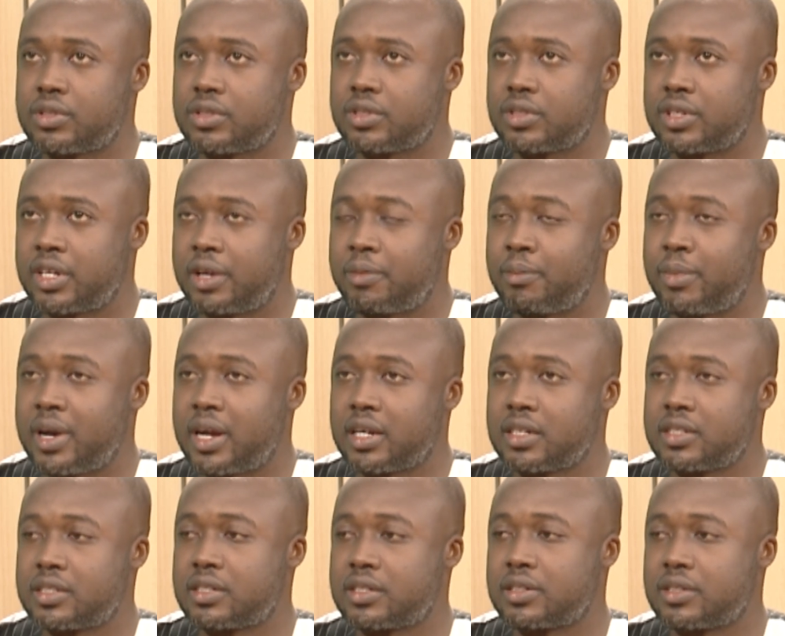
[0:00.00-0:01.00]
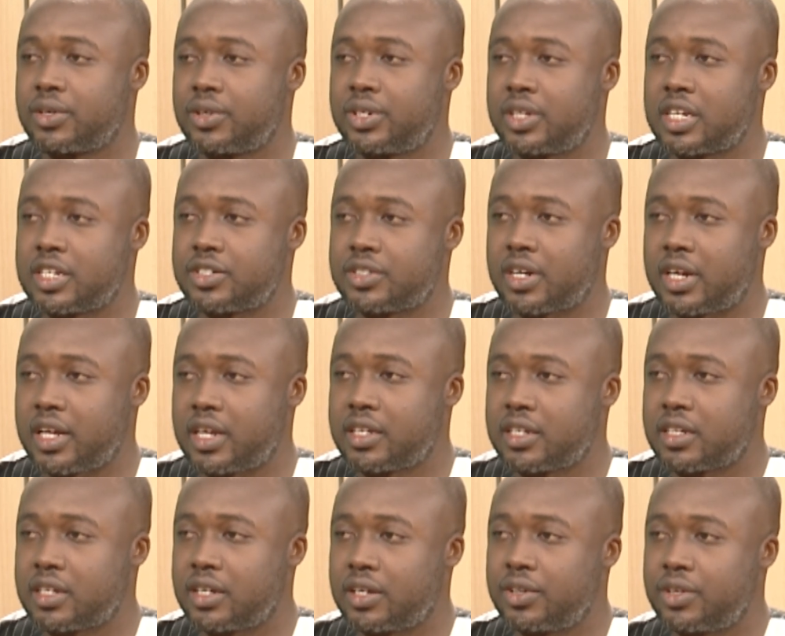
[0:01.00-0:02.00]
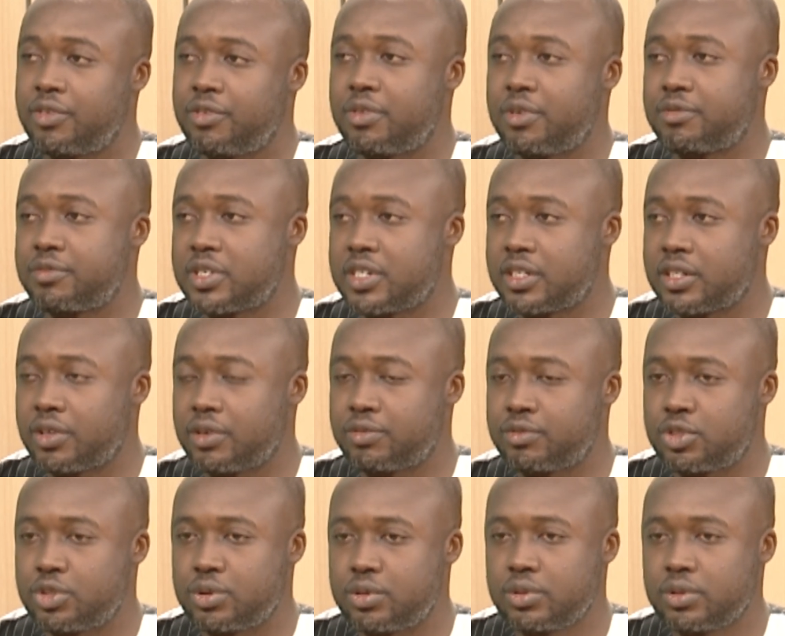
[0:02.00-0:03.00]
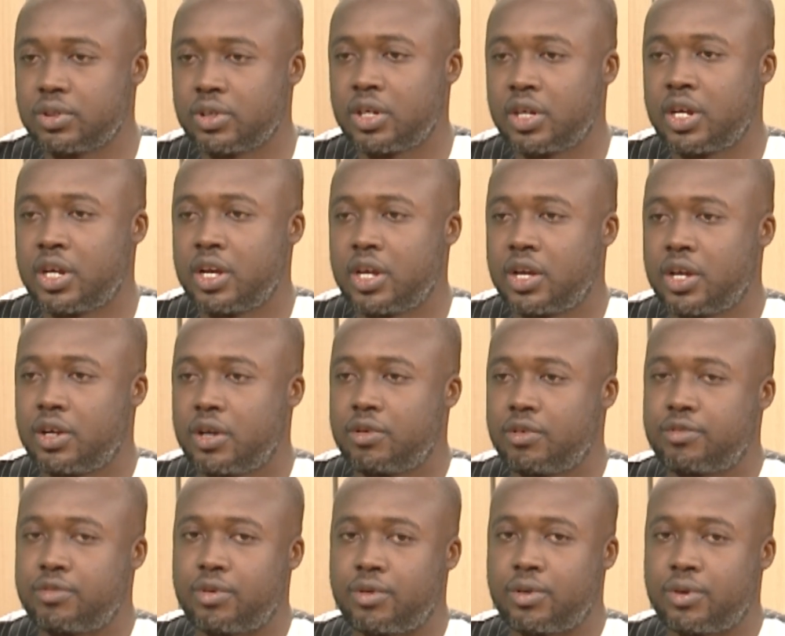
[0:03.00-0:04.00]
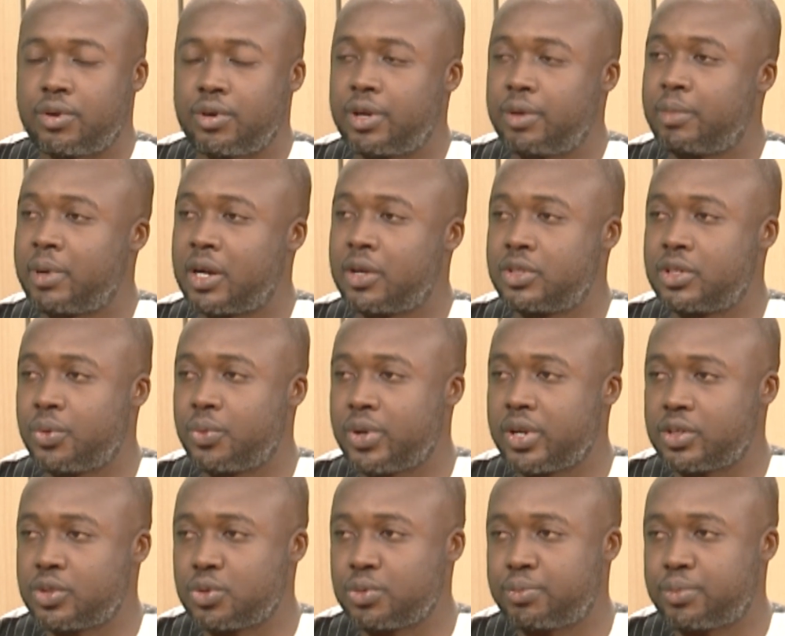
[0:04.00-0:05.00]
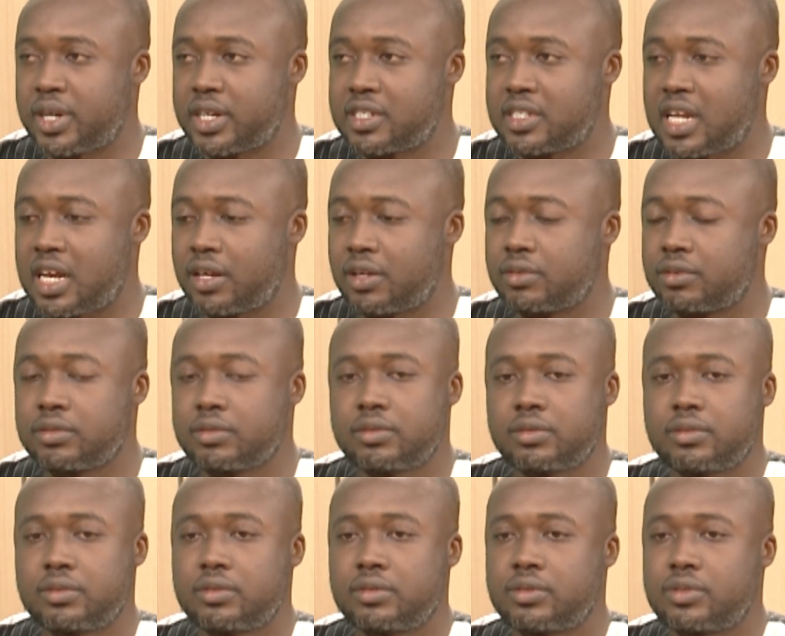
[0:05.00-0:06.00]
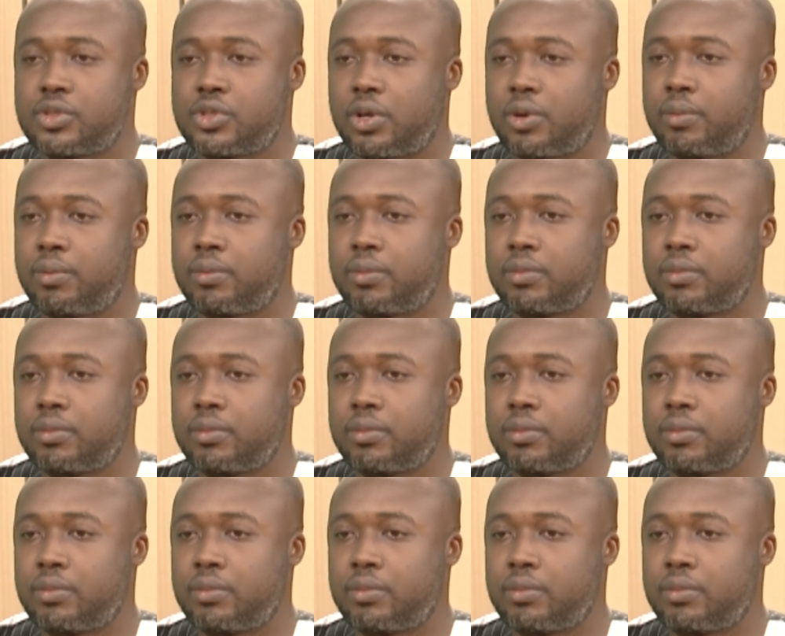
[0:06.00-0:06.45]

embarked on their strike on the 15th of June for about a week to press down some